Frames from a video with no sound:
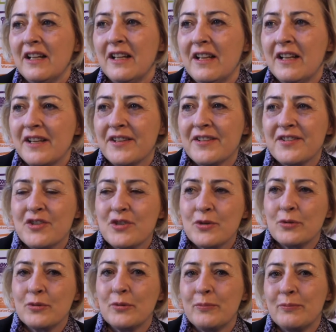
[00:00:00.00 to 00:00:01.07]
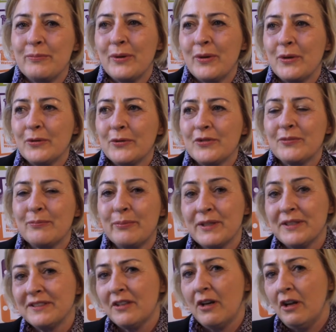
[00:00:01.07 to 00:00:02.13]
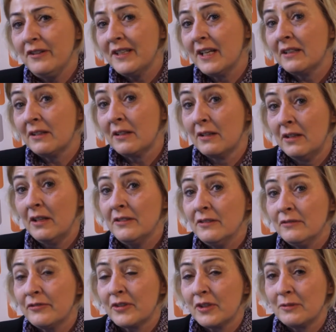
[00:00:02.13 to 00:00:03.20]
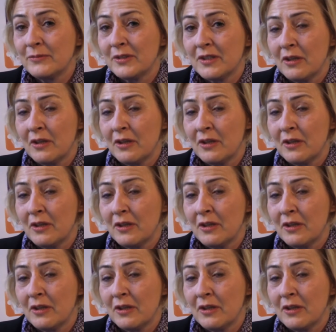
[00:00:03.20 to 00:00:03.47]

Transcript: is to both build on and learn from,